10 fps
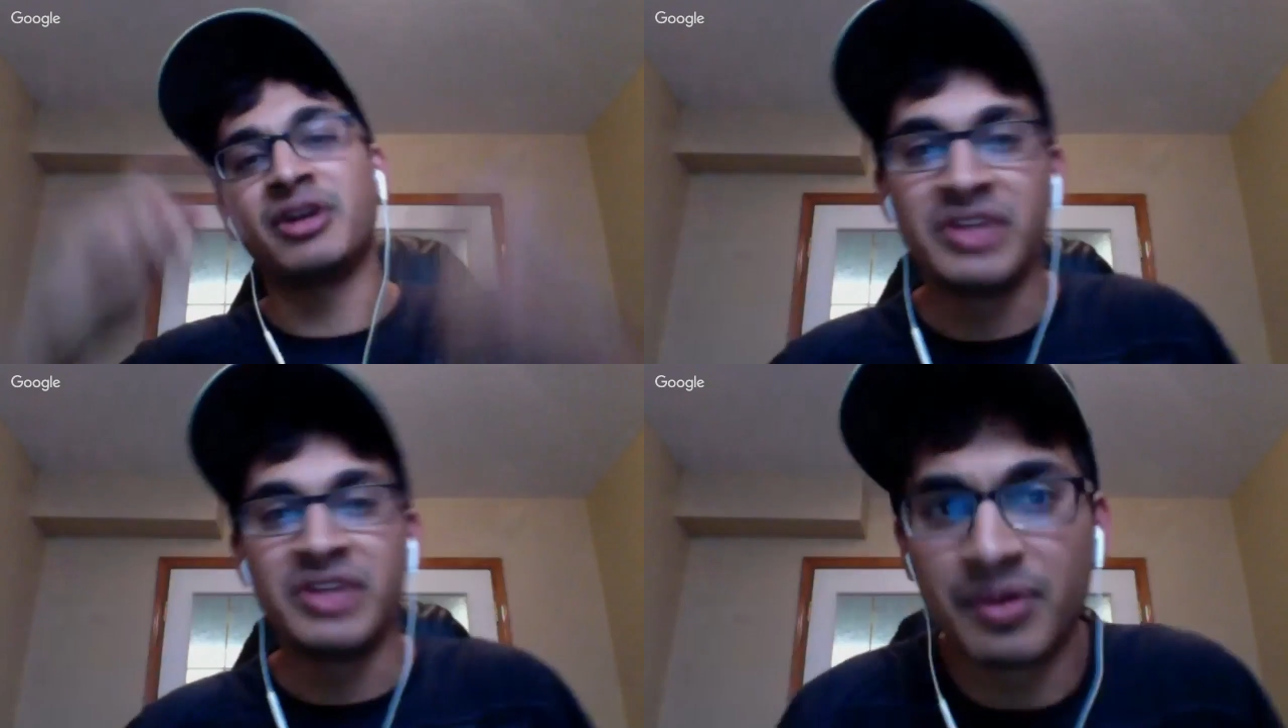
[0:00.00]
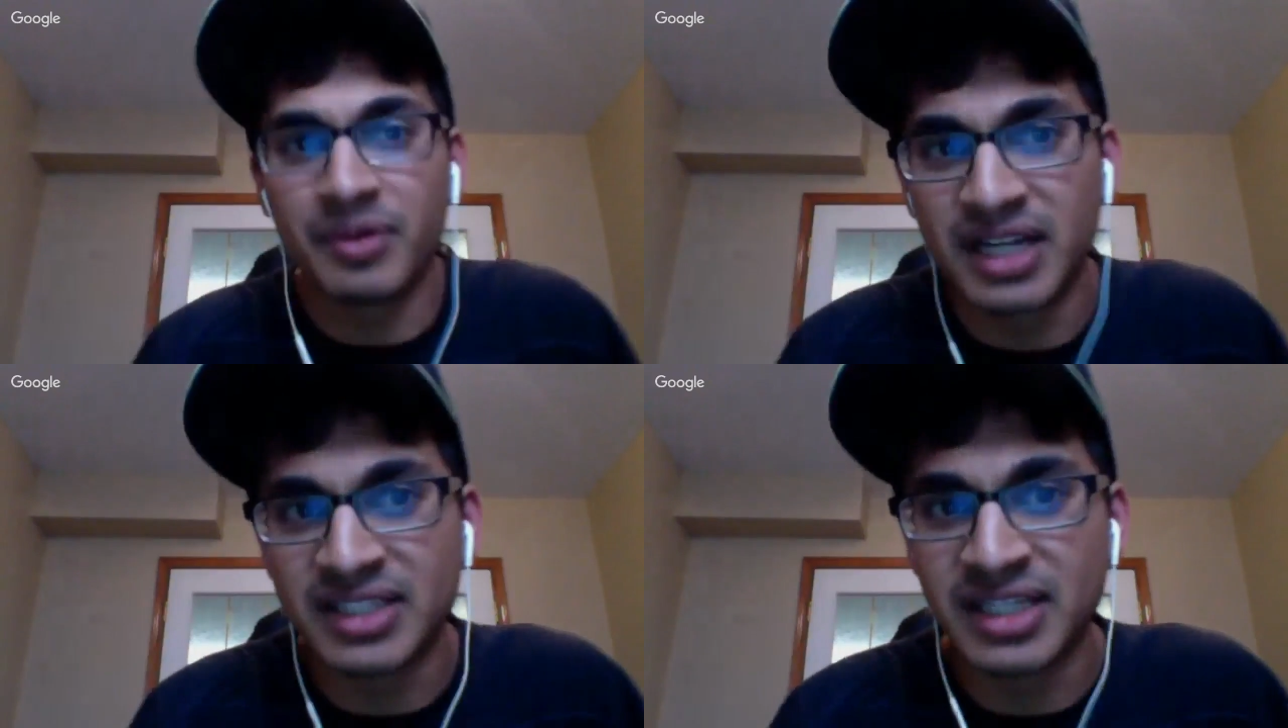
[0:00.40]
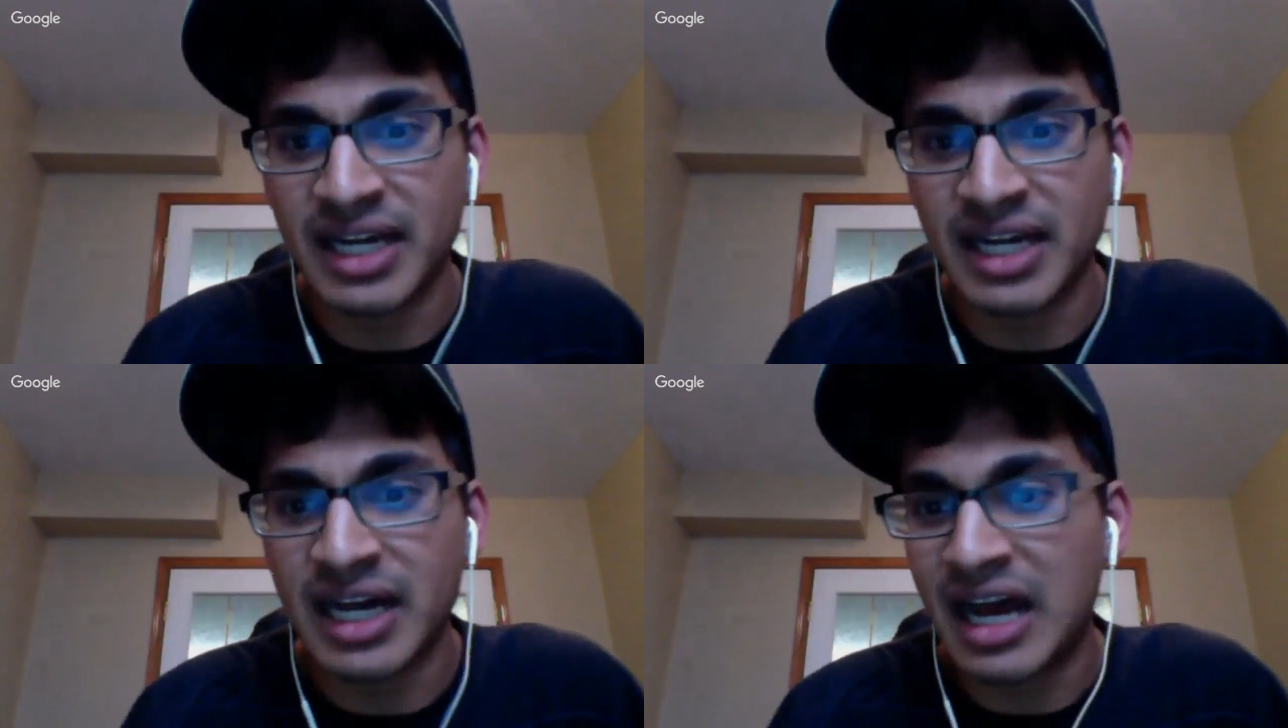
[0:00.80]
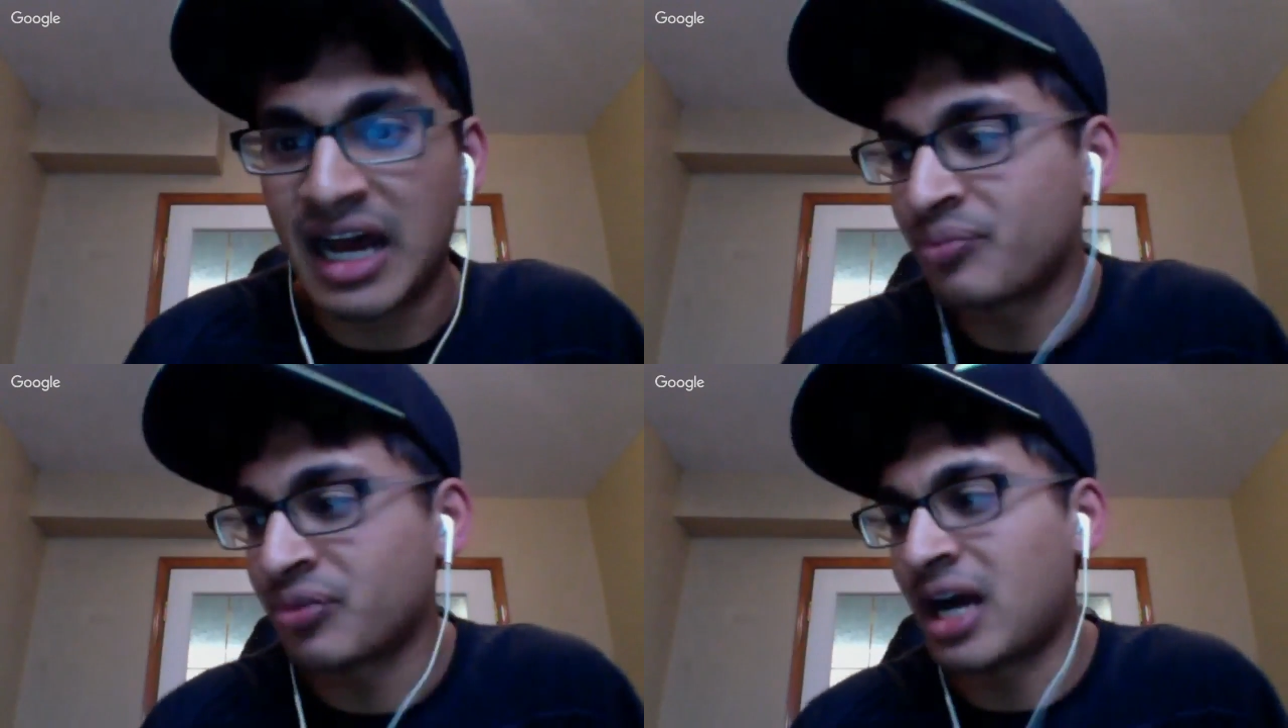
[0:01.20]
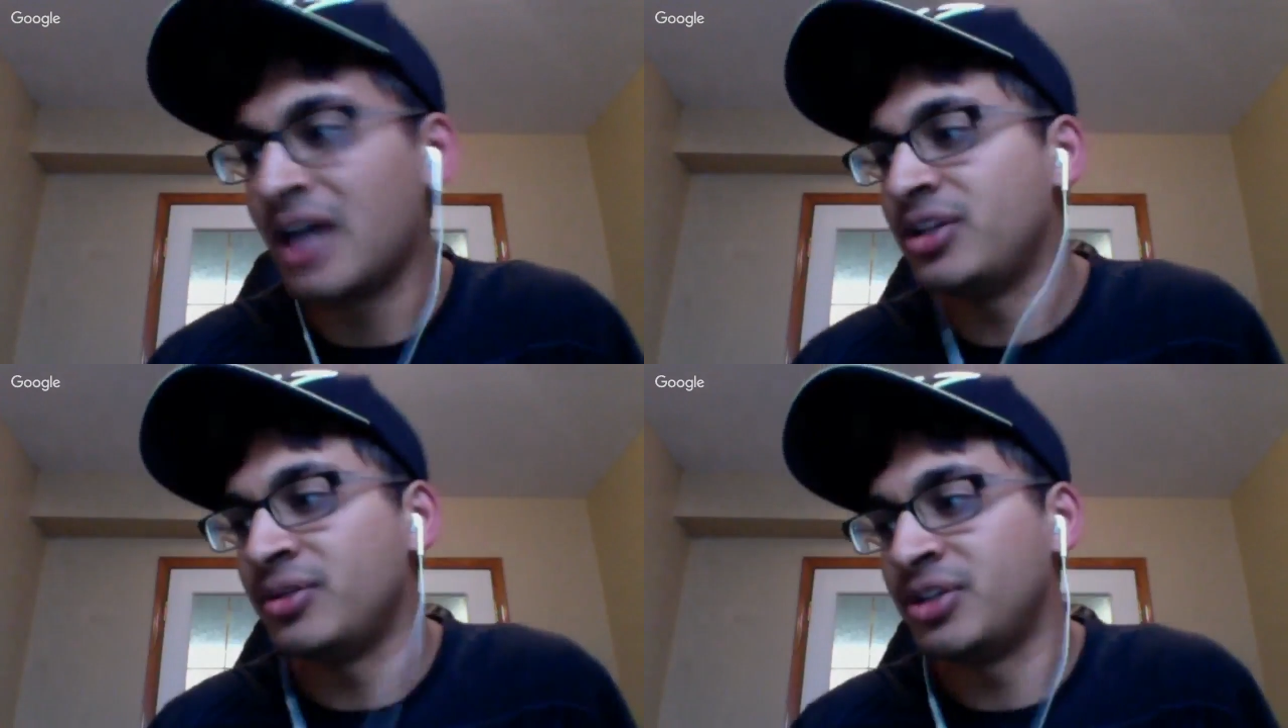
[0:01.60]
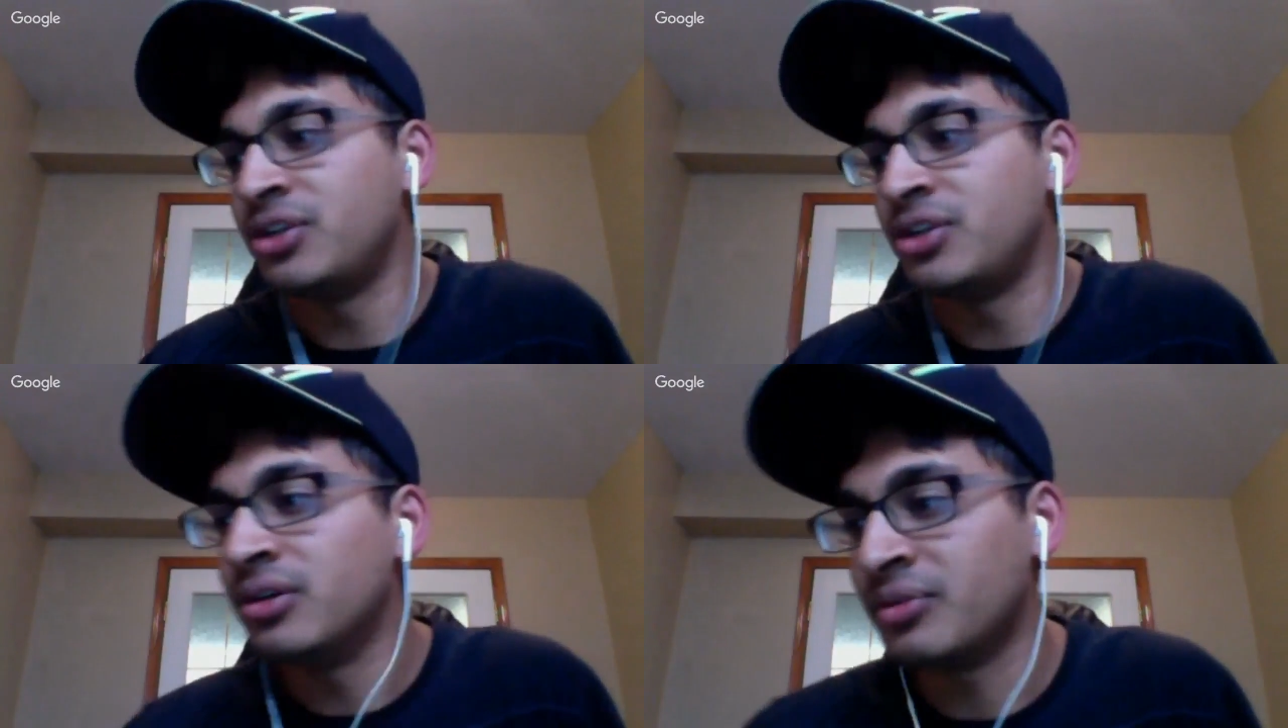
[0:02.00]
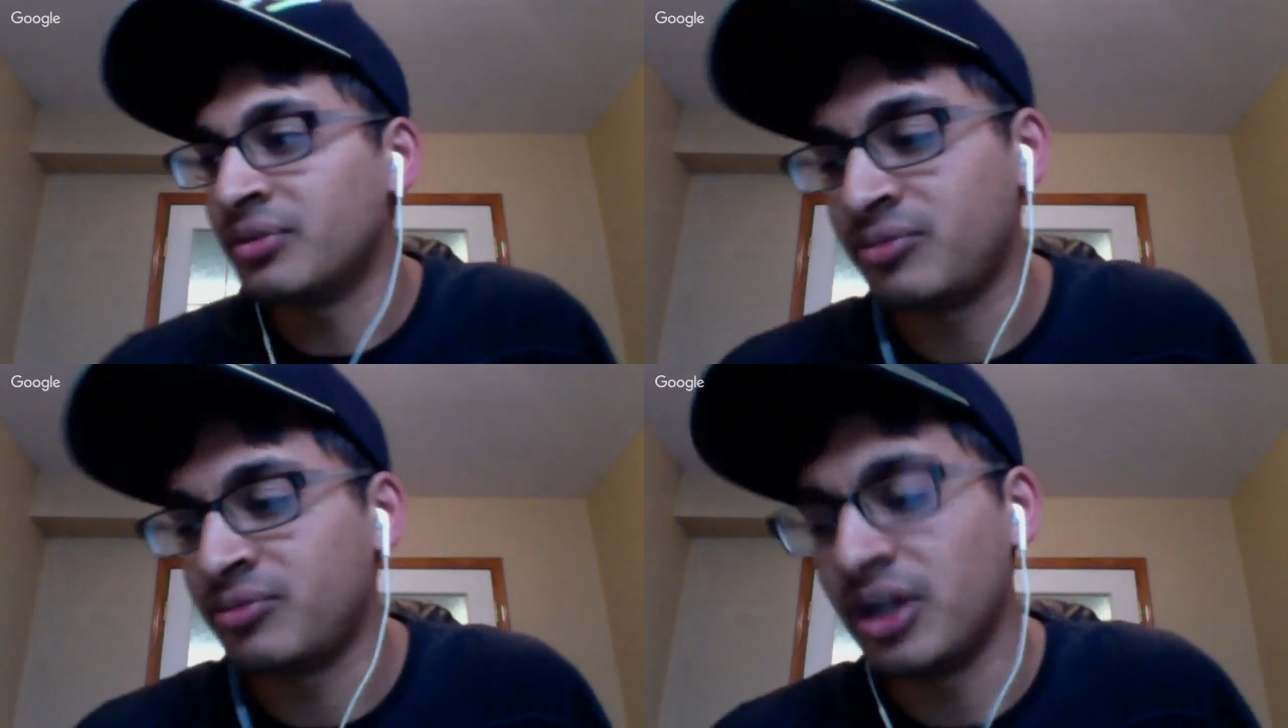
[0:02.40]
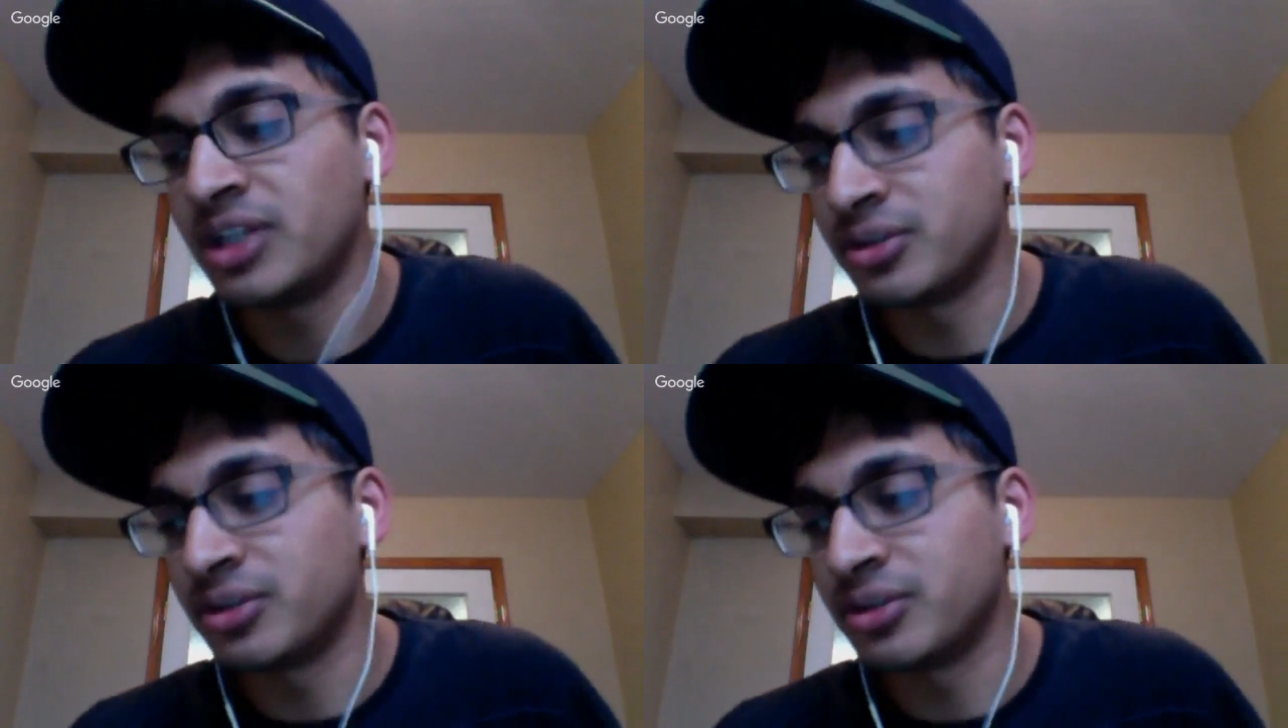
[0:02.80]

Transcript: And everyone does it. I, I, I, I do it too. I mean, we all do